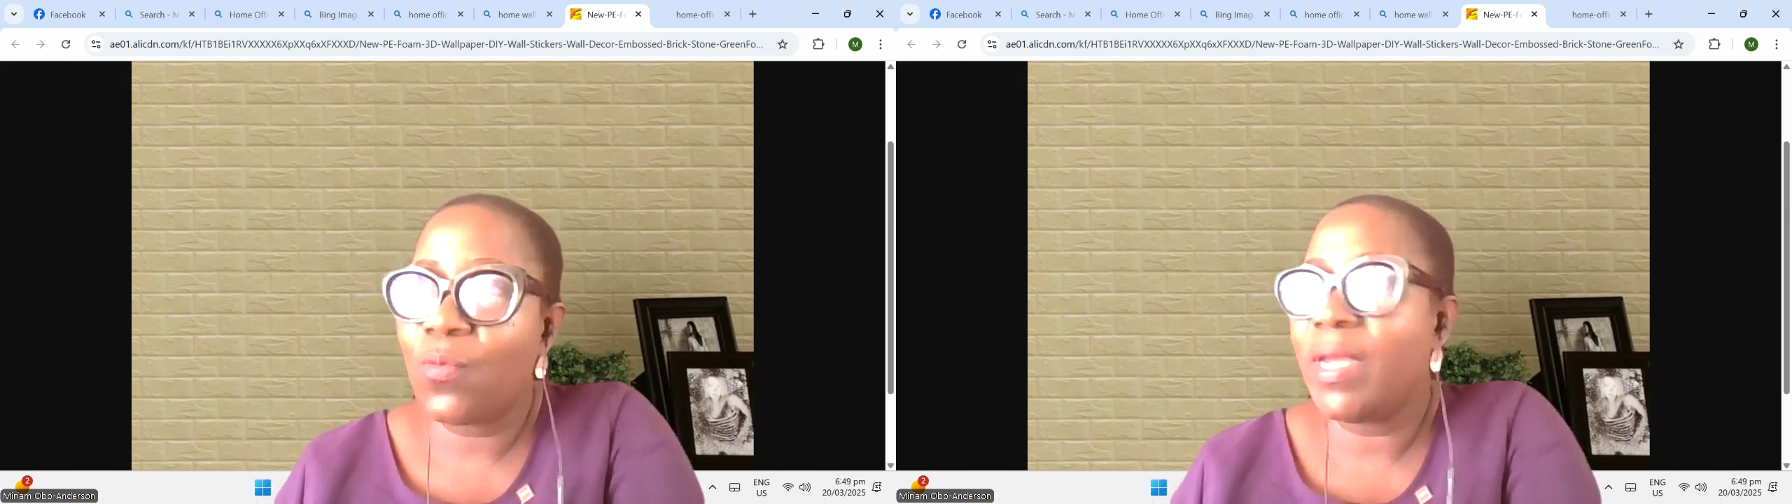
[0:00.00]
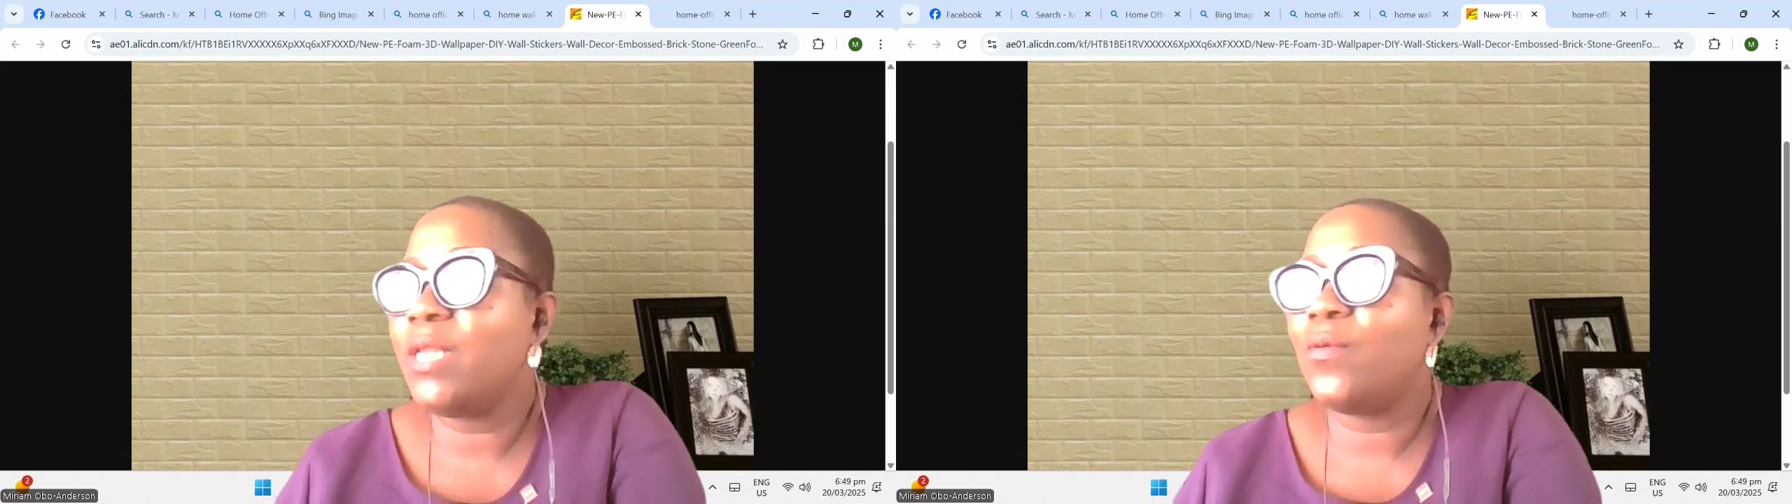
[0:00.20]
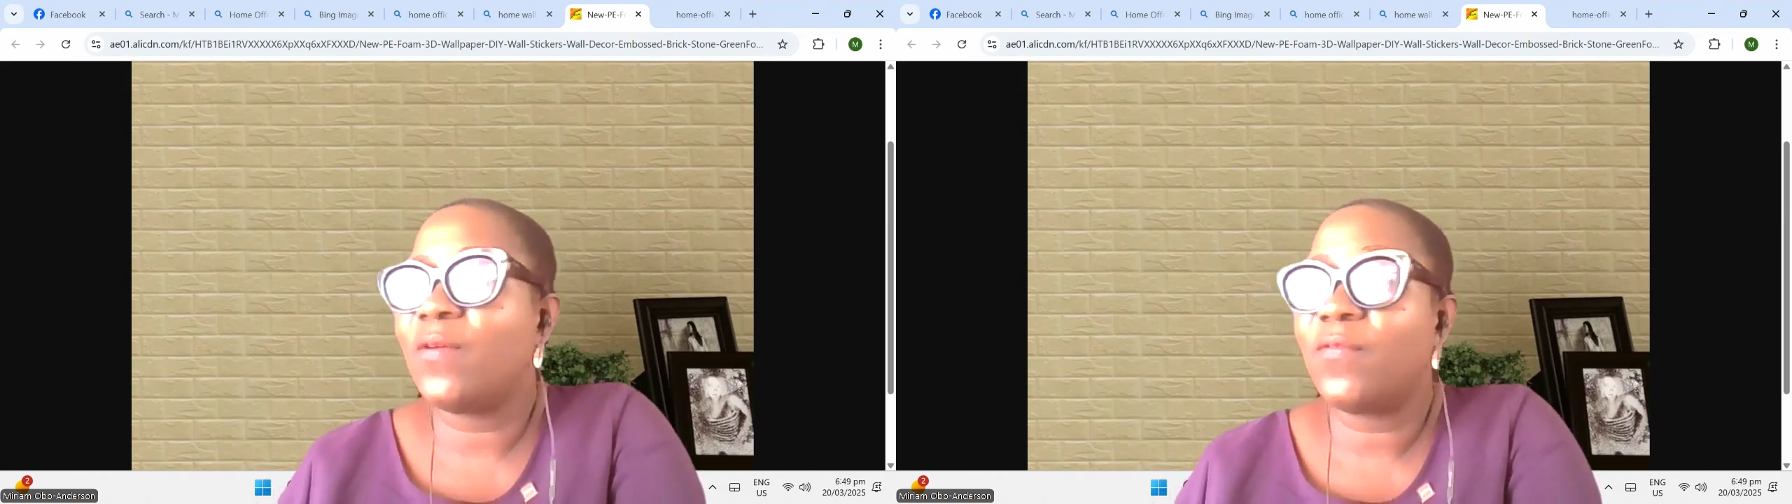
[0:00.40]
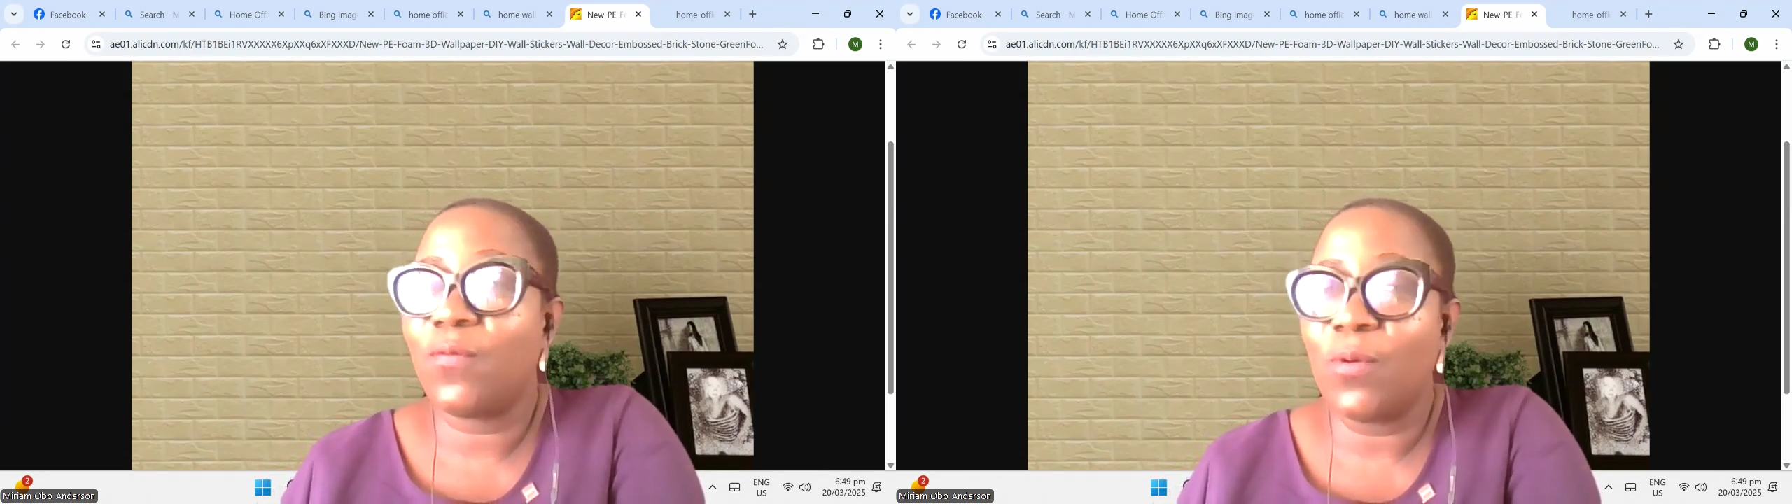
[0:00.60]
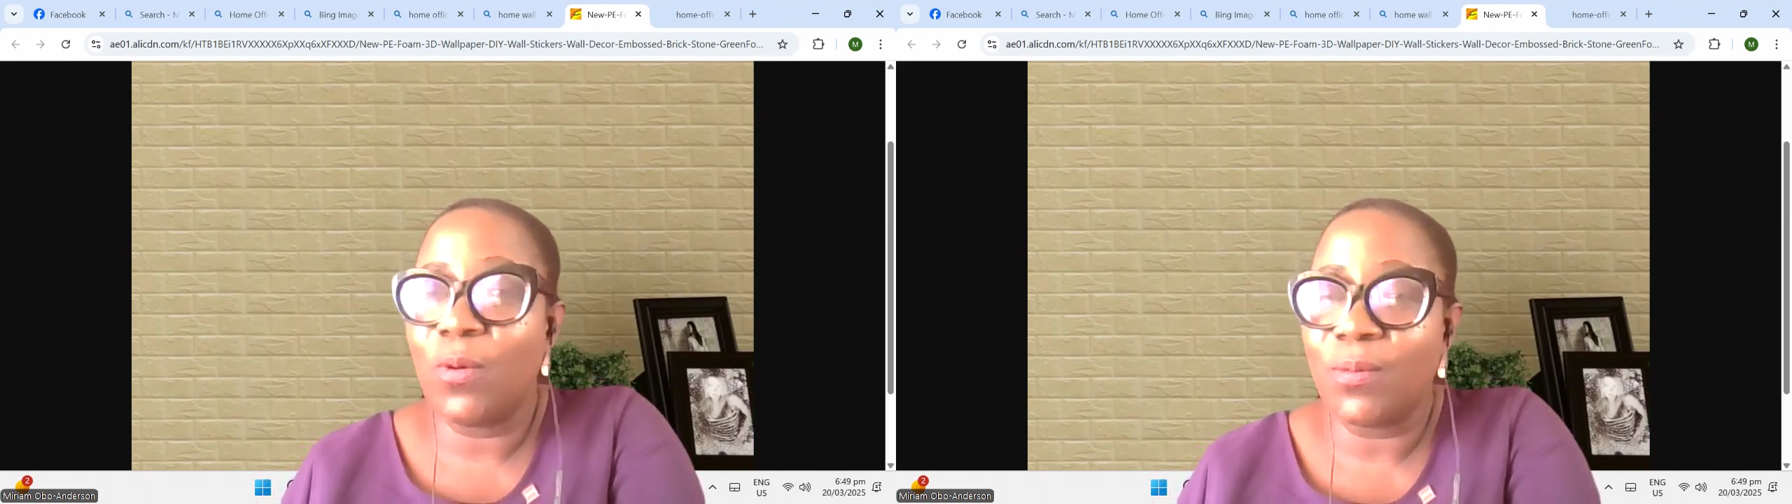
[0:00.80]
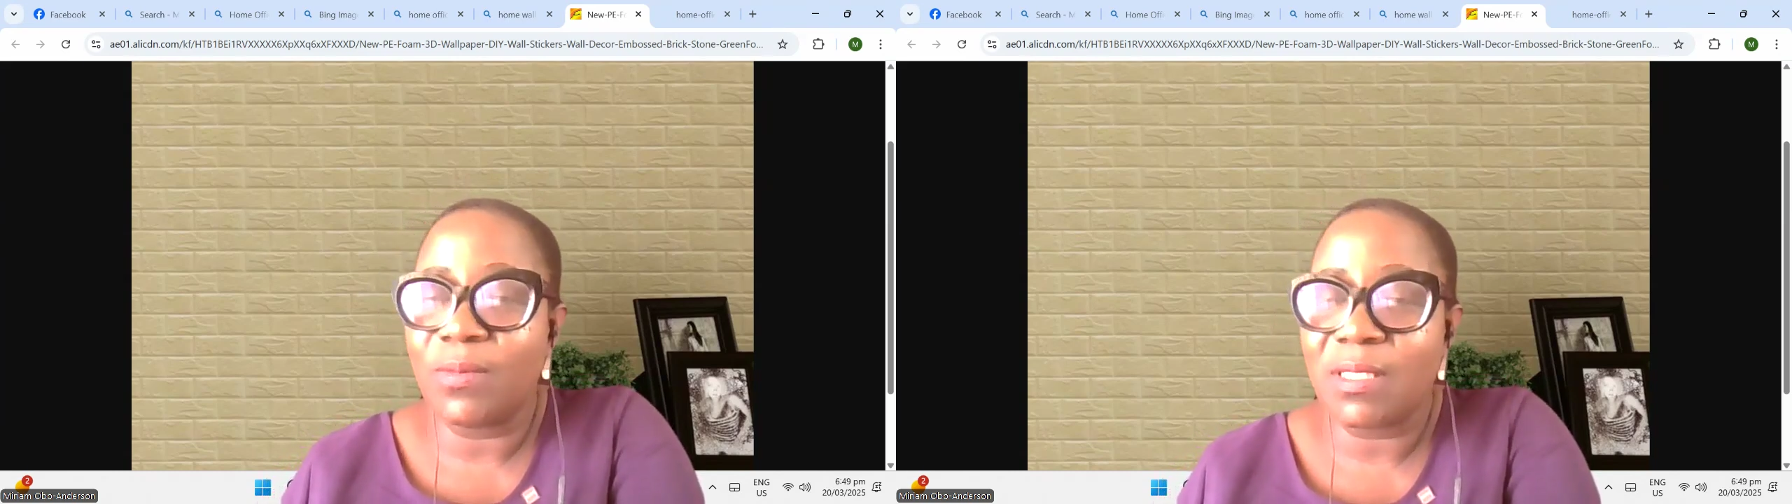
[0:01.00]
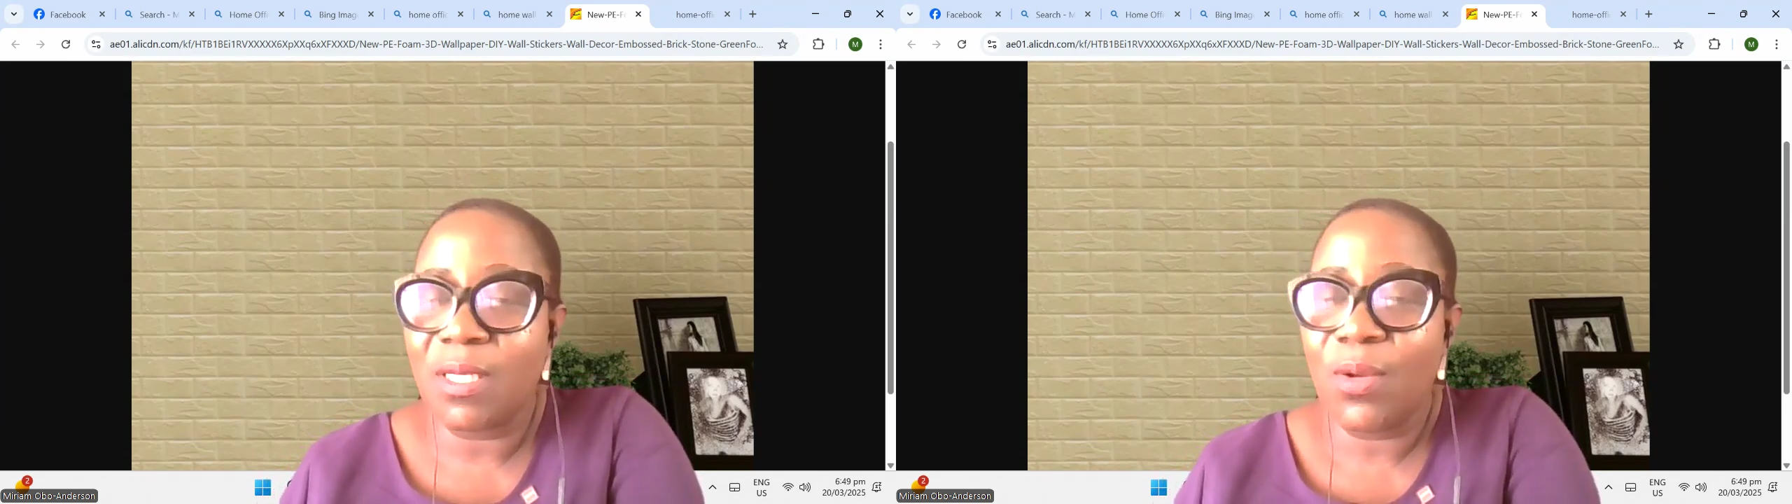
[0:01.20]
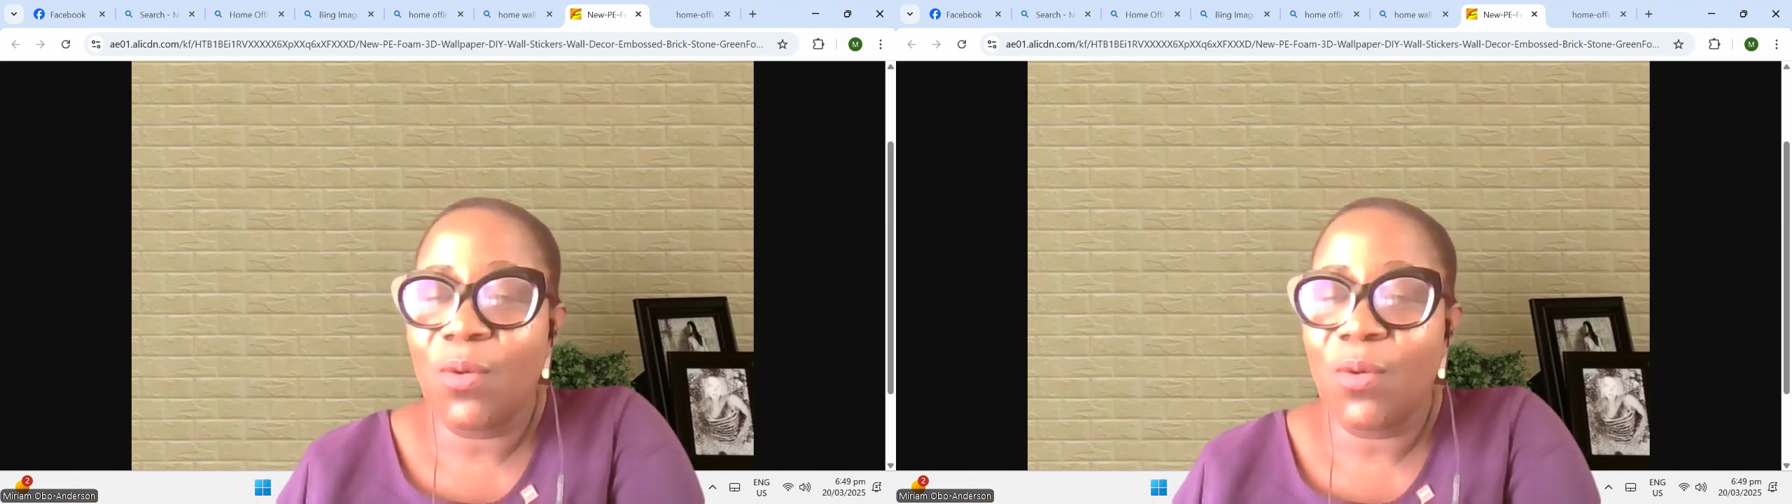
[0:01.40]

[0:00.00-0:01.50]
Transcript: when you were formed,